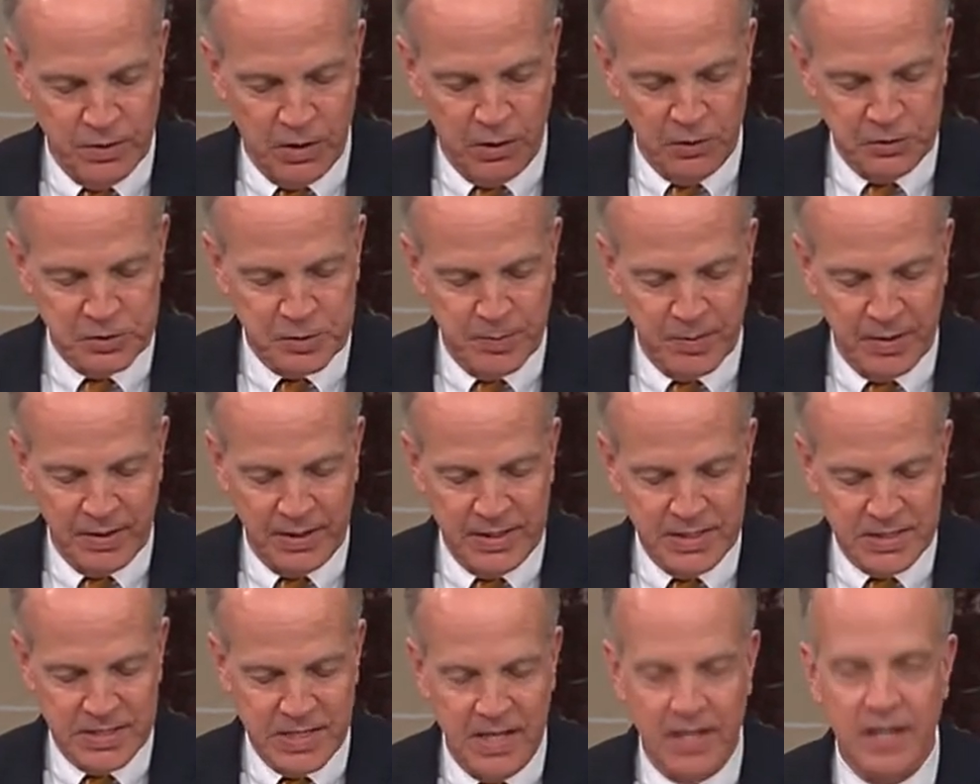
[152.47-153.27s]

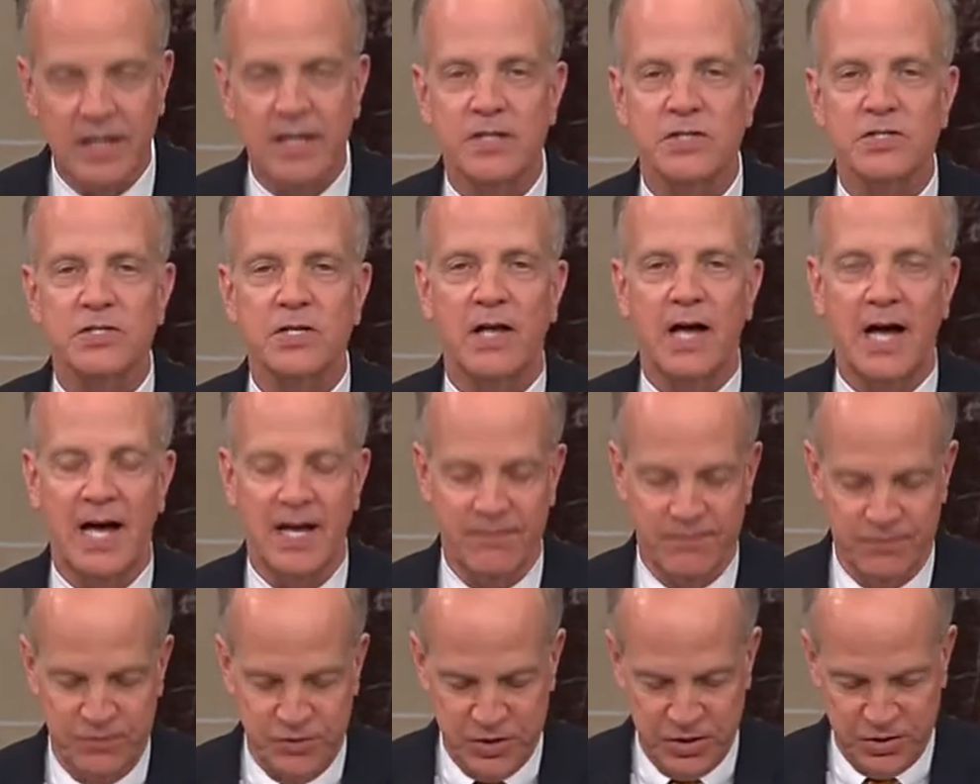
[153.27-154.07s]
ultimately take his
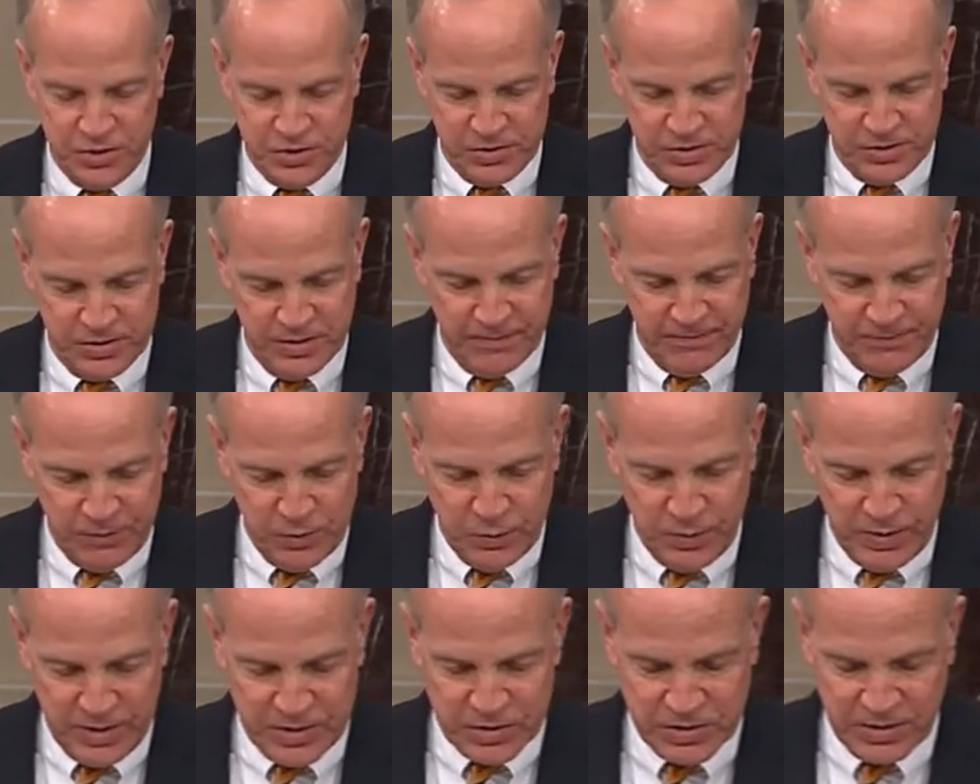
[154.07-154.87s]
life just a few
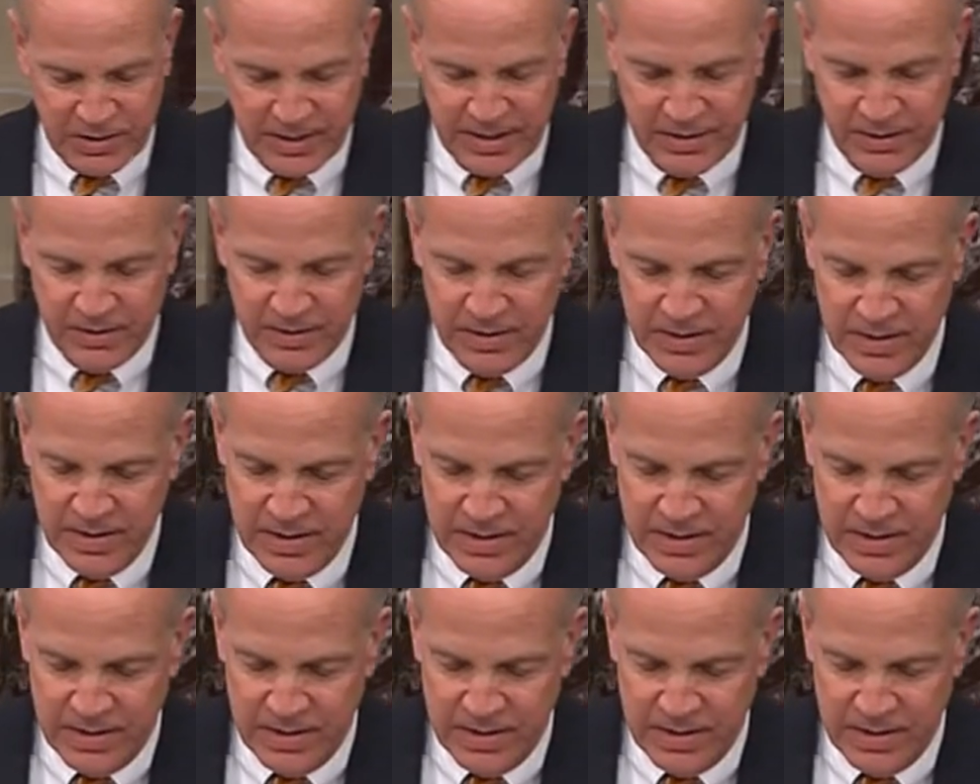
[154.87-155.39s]
weeks later,